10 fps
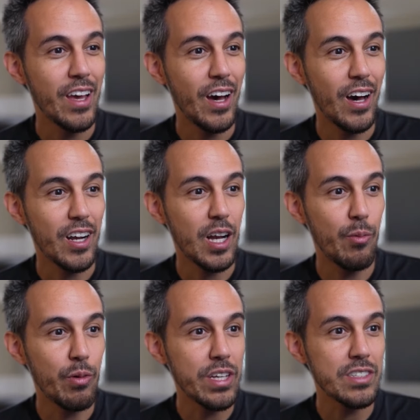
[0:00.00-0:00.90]
a
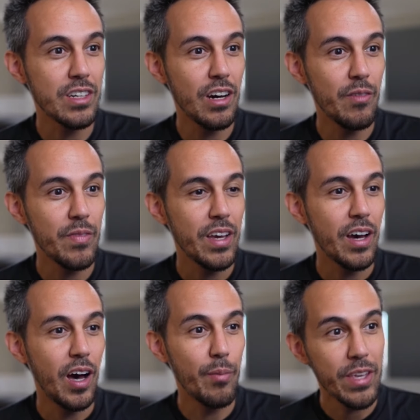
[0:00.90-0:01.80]
couple weeks ago.
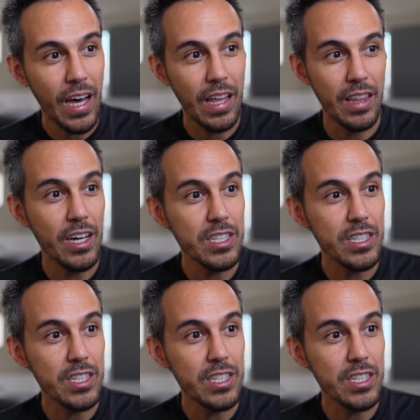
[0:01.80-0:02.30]
But yeah, lots